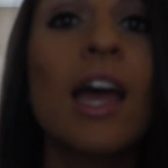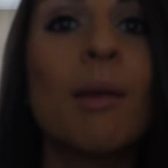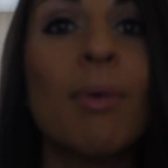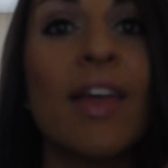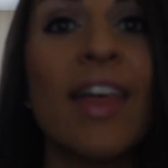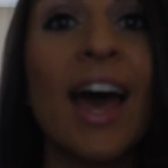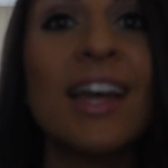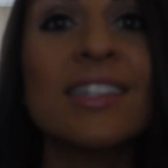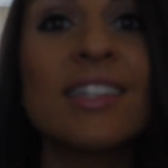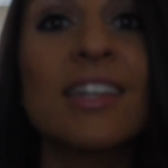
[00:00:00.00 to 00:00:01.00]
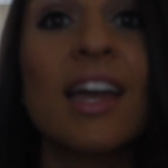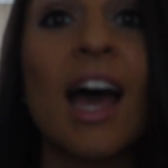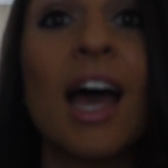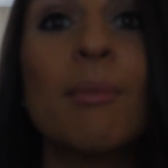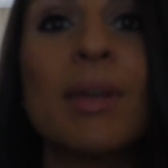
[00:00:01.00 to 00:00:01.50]
And by that,
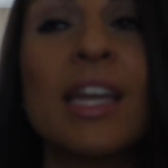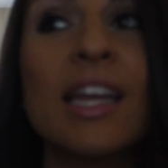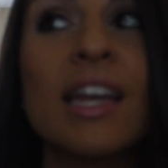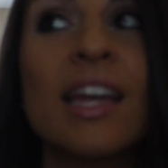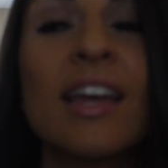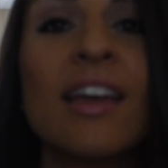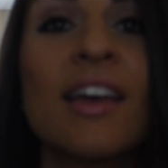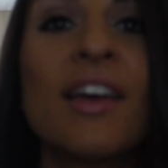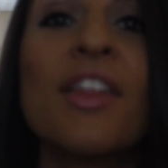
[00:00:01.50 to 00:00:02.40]
I mean